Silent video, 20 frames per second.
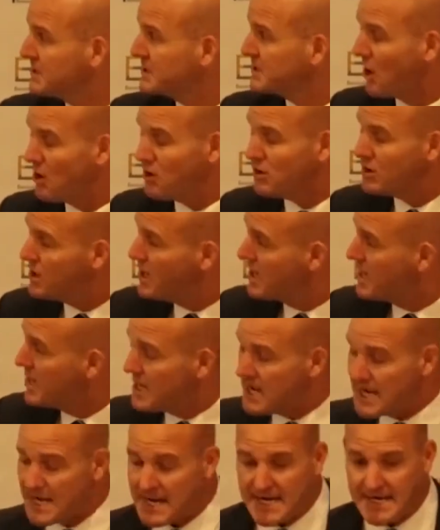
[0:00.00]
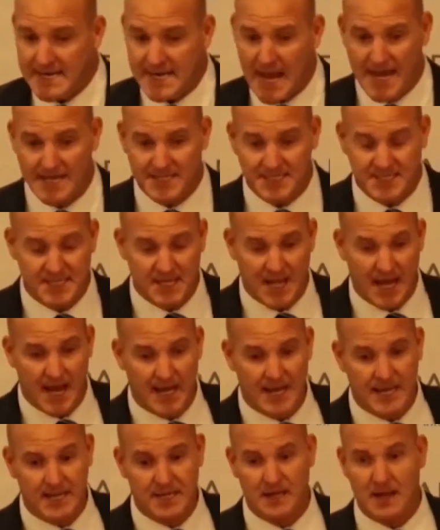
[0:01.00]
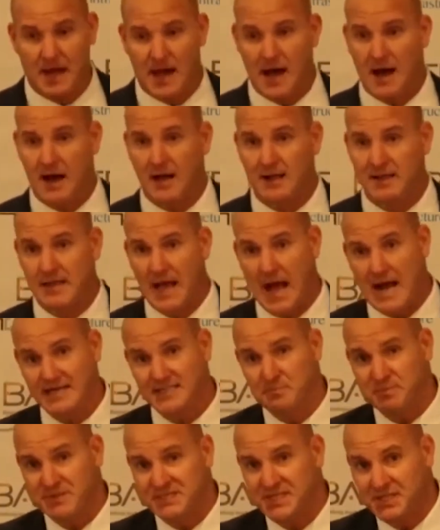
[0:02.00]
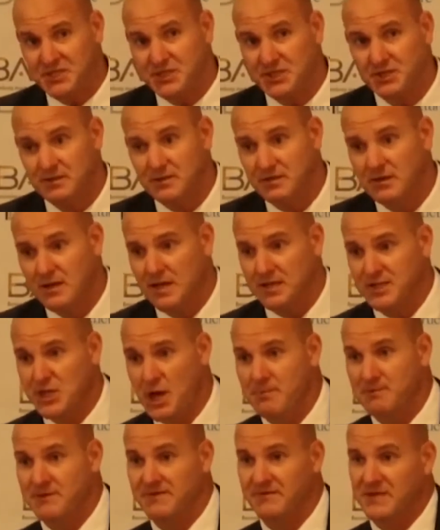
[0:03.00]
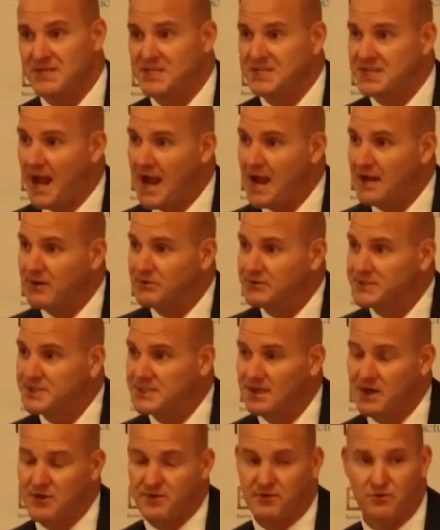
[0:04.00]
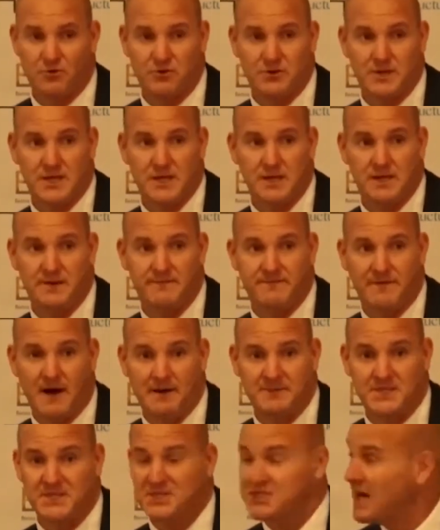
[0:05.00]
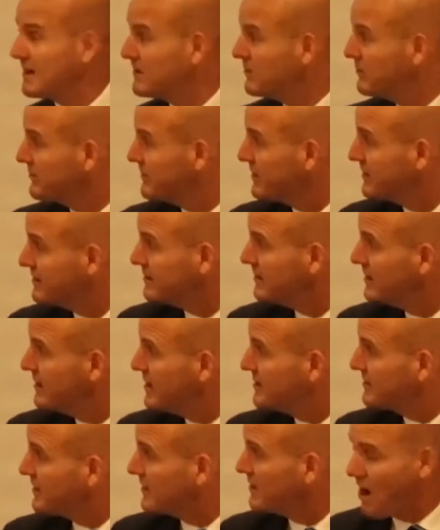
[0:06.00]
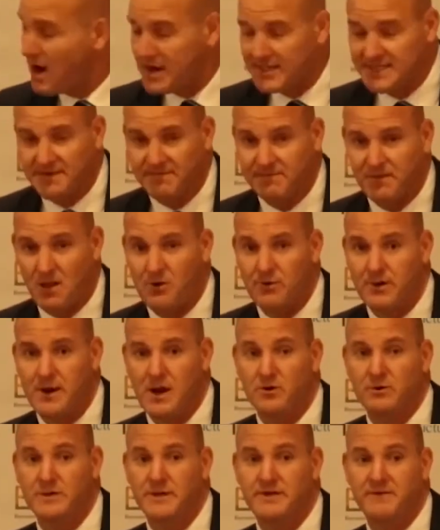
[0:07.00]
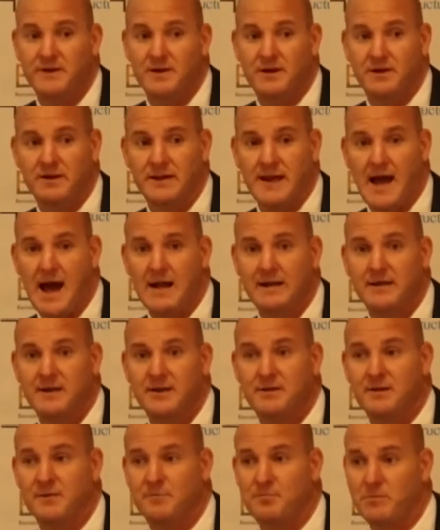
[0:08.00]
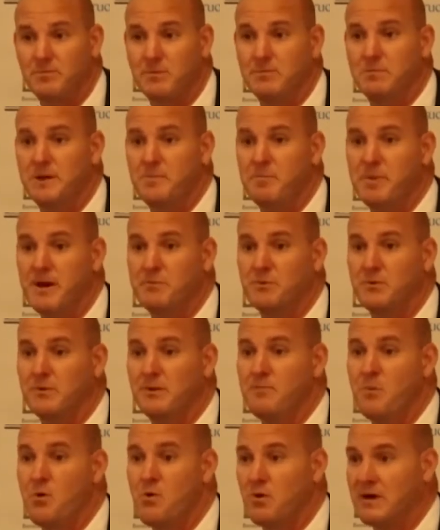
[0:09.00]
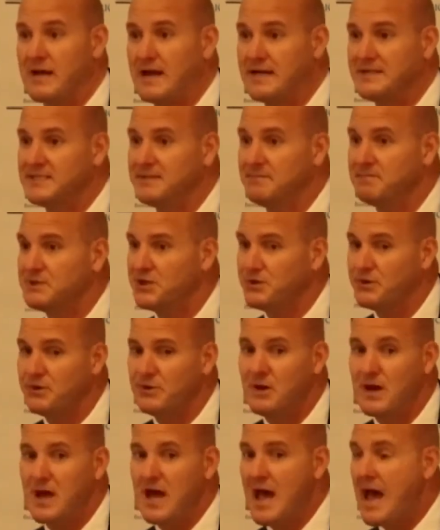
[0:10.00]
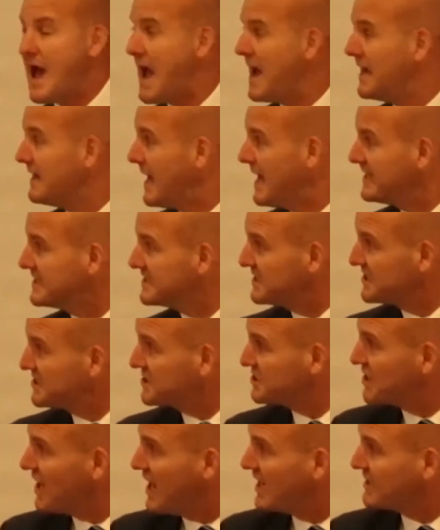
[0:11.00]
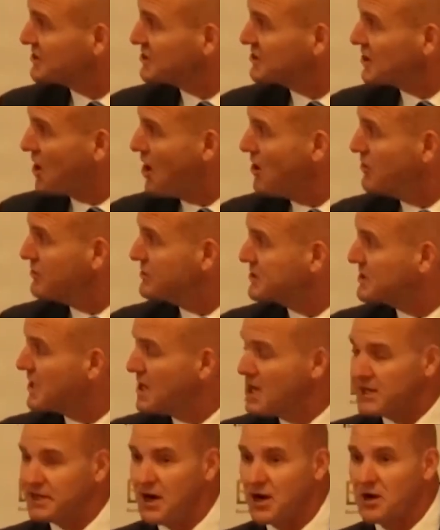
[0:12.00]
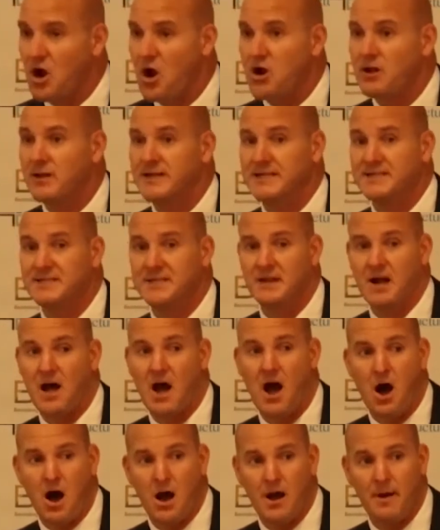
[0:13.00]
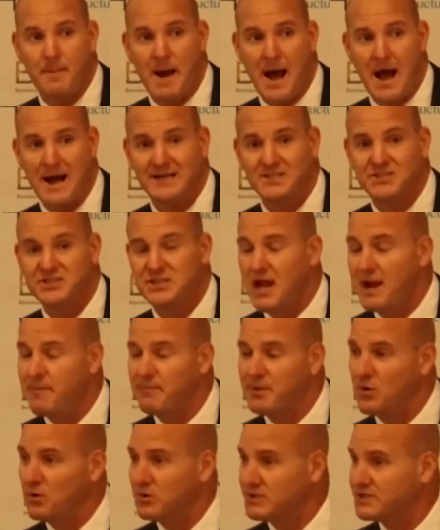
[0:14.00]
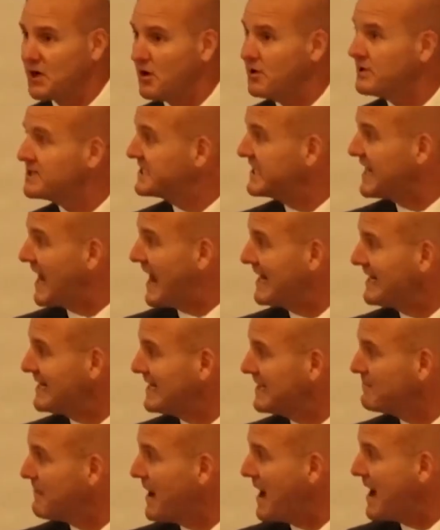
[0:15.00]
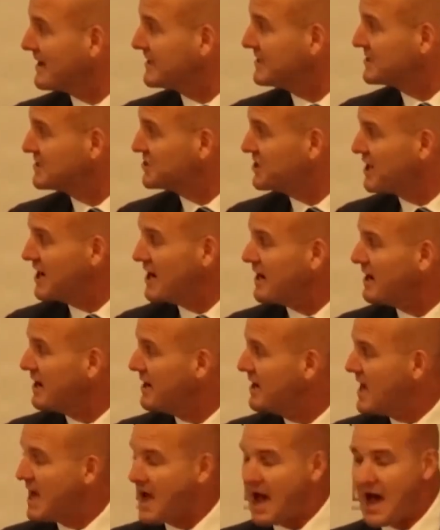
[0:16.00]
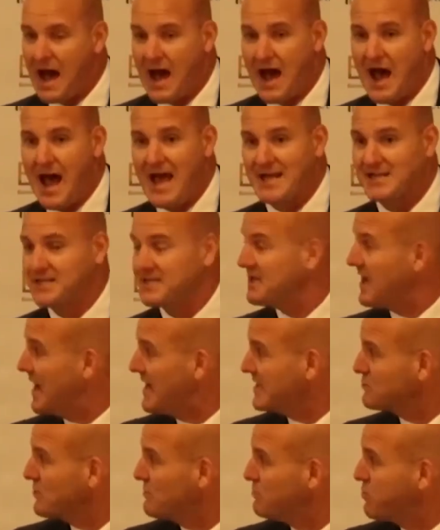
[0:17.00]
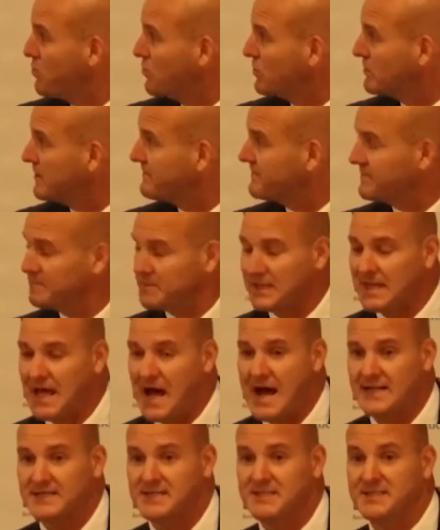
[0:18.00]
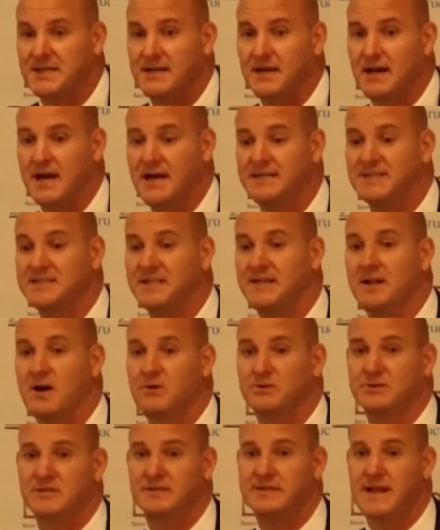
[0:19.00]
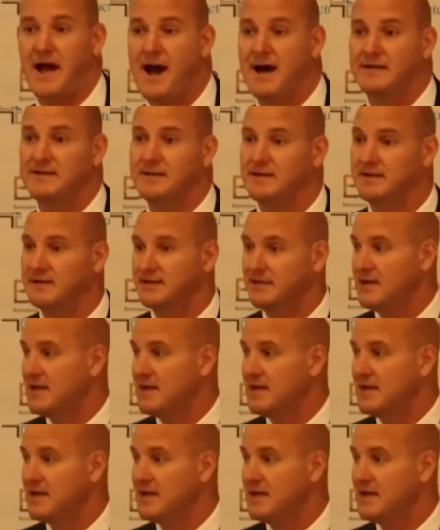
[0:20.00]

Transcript: So it has a larger position in terms of its sales through the pharmacy channel than the likes of L'Oreal, Nivea and Garnier that probably people are more accustomed to. And as this chart shows, not only is it a higher market share, but also it's gaining market share as reported from the last ACN Nielsen data.